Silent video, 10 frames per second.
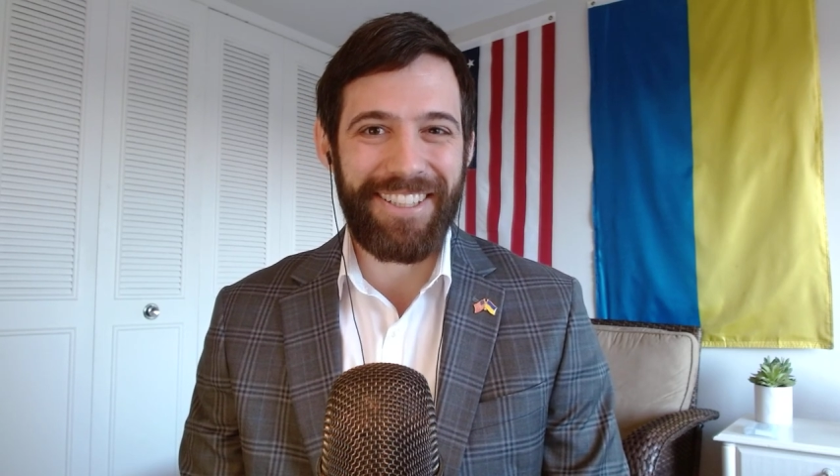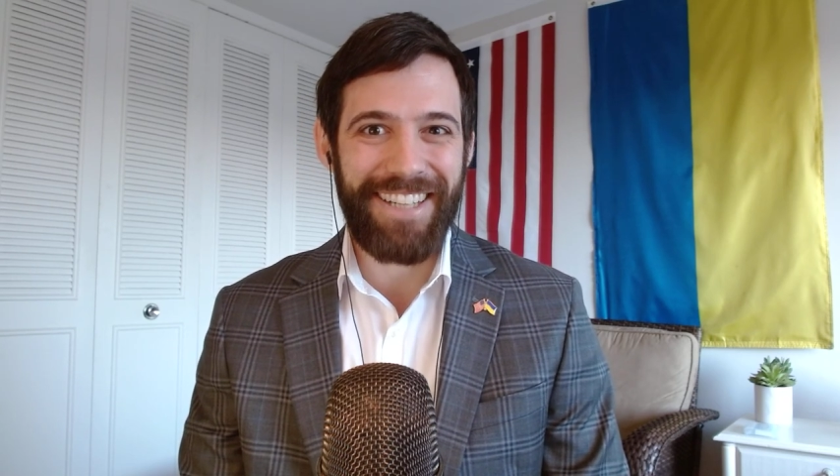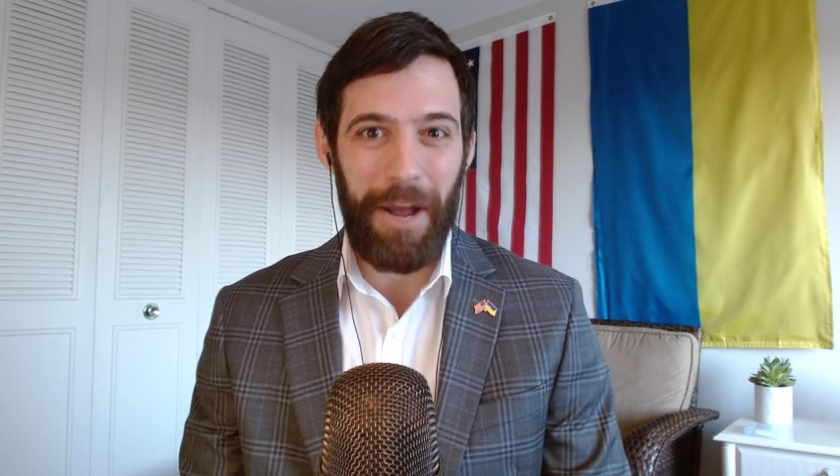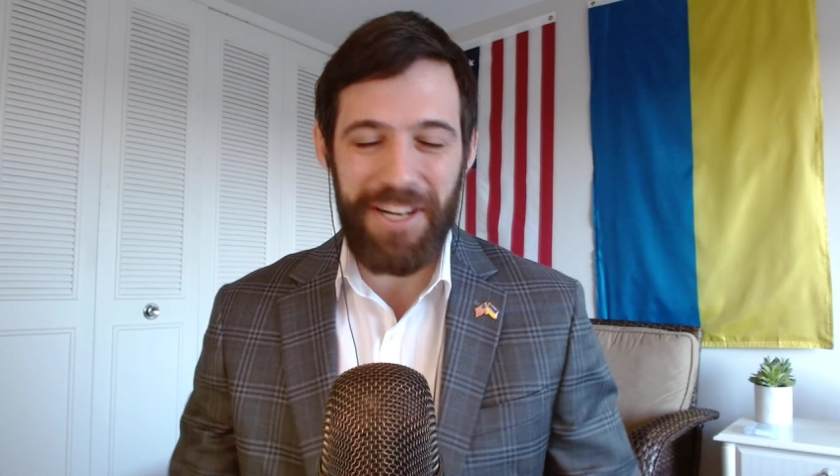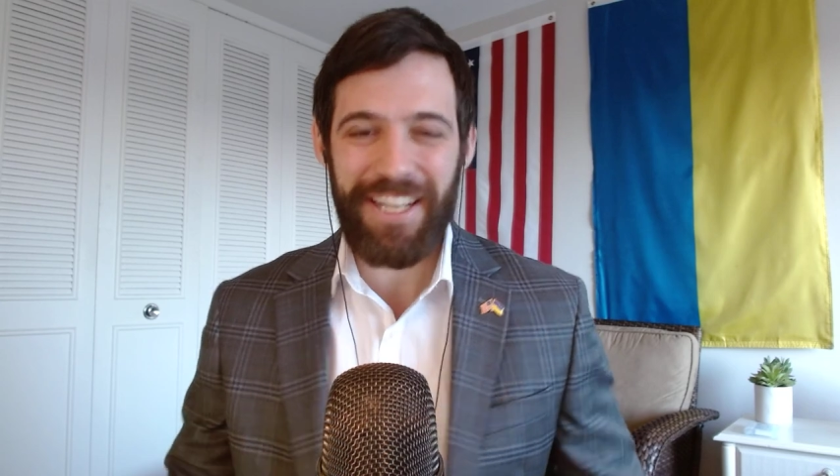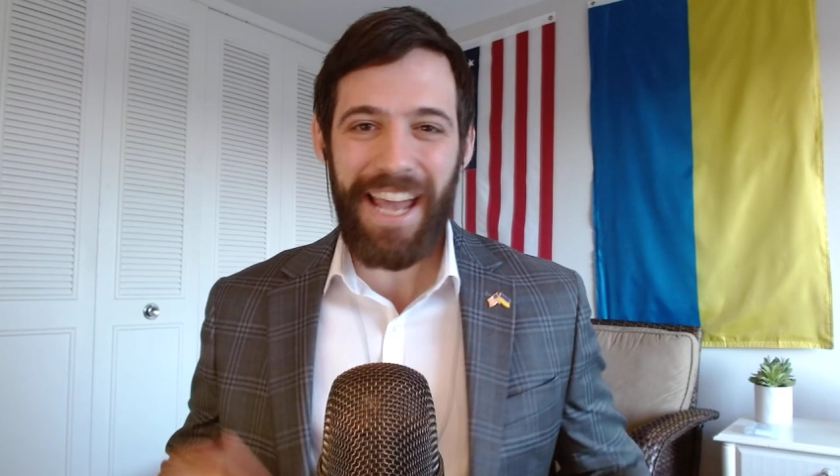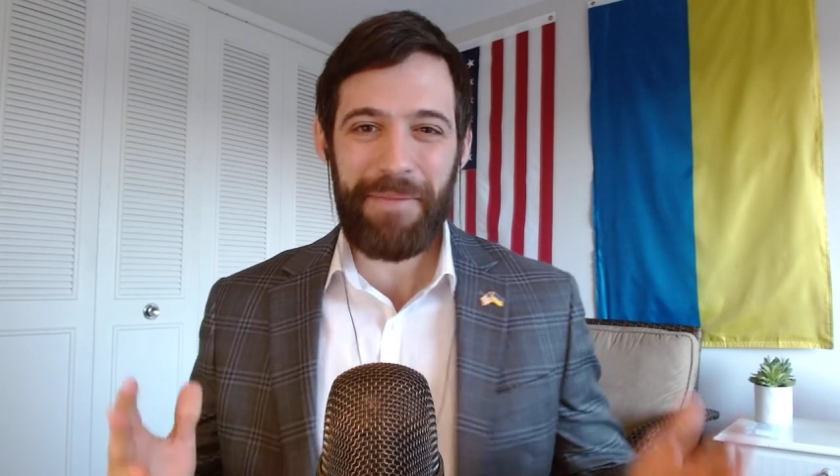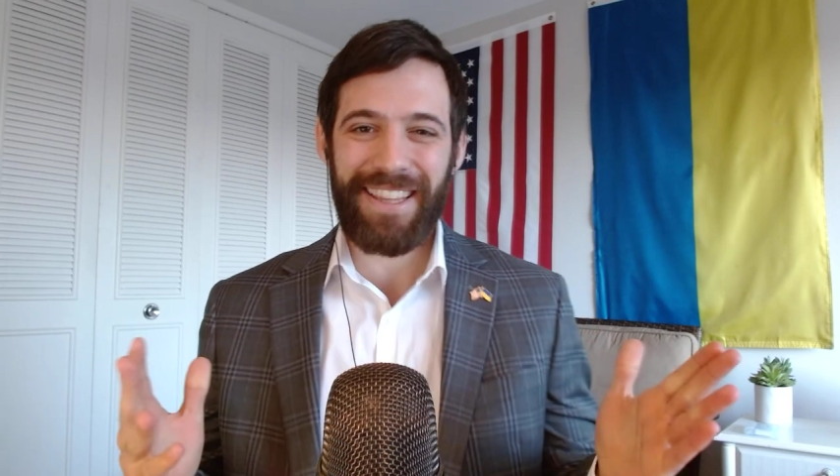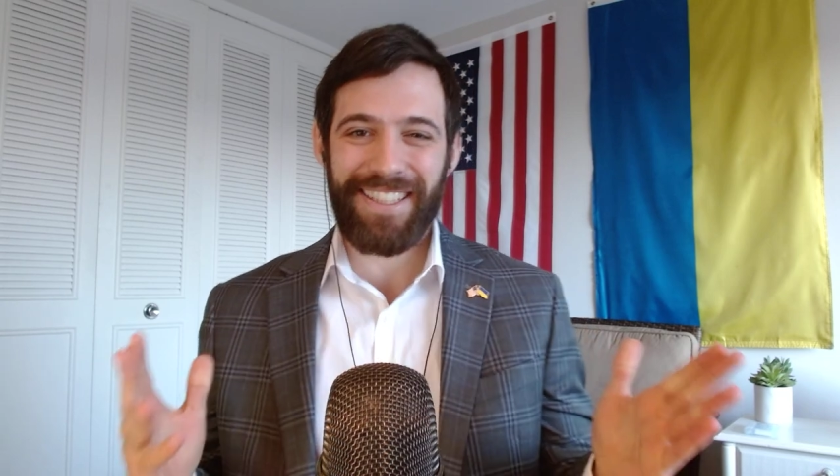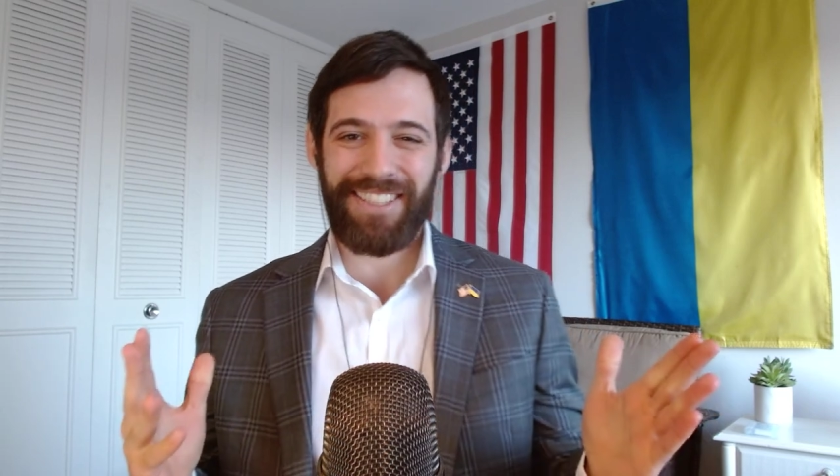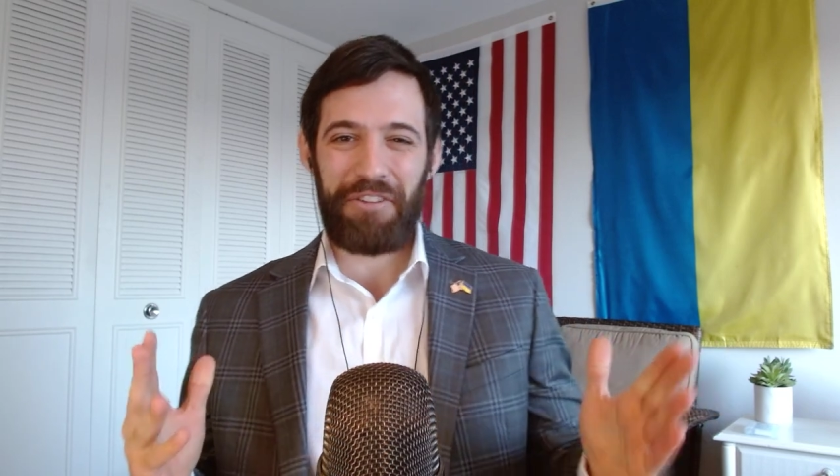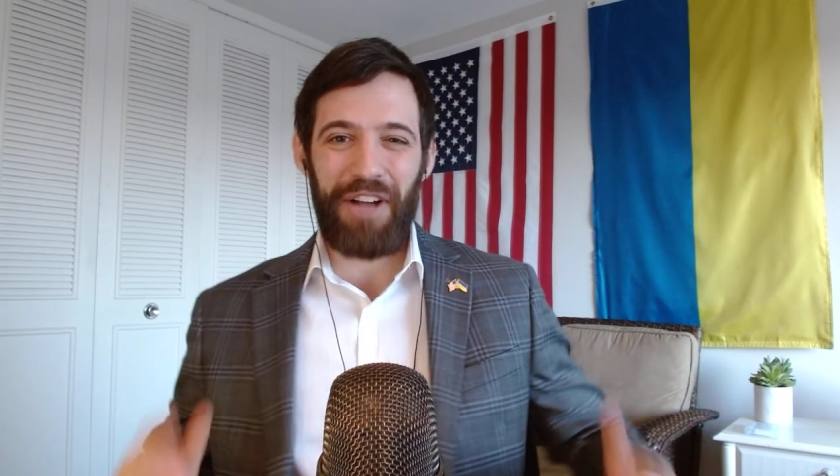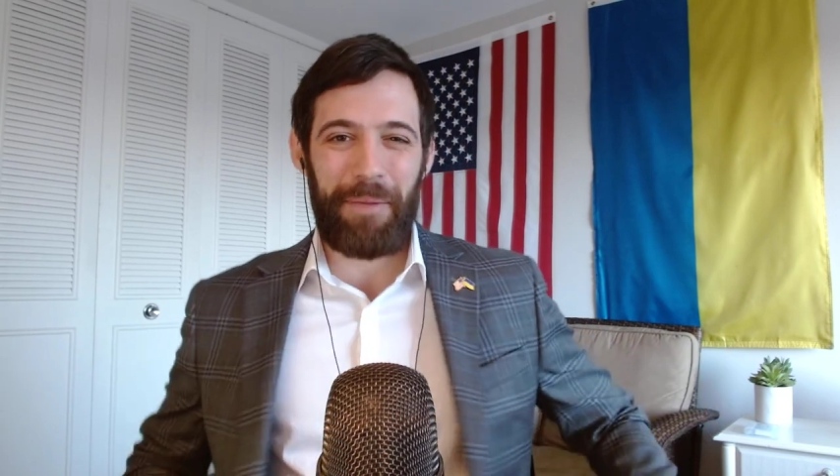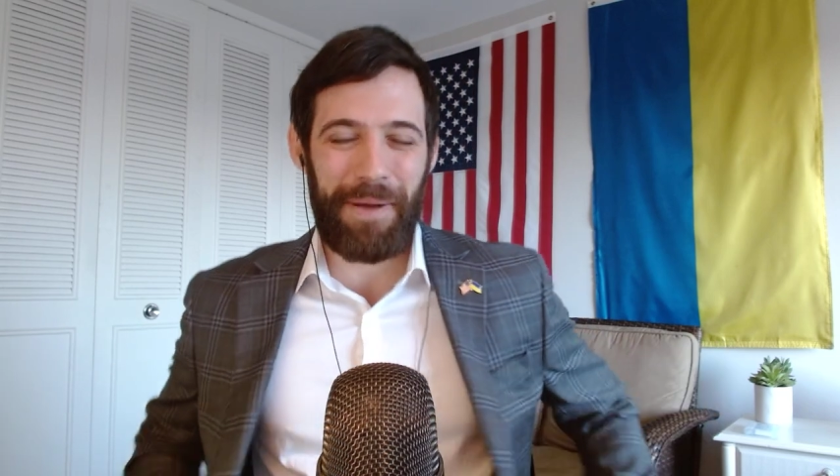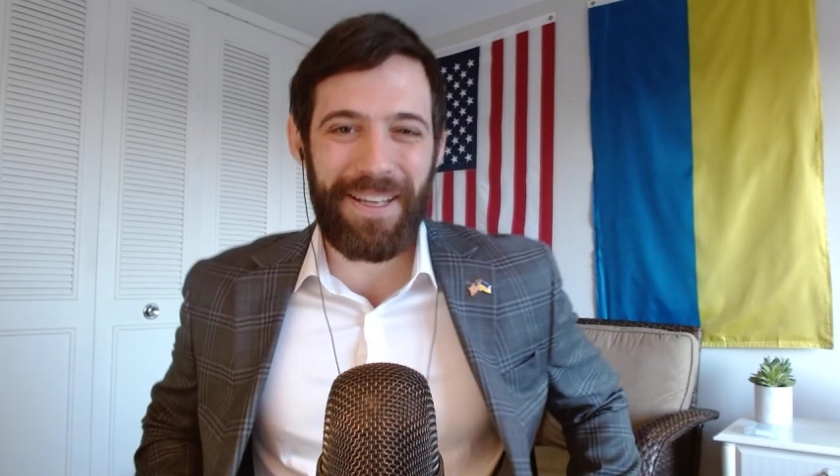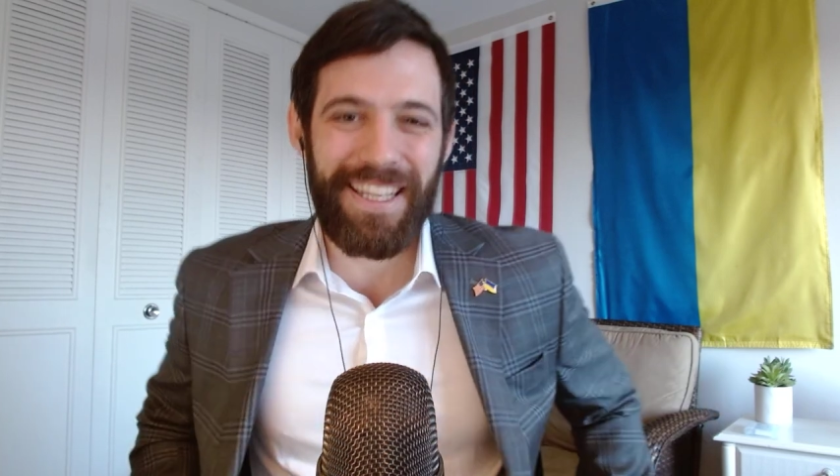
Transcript: I mean, you can't make this stuff up. I mean,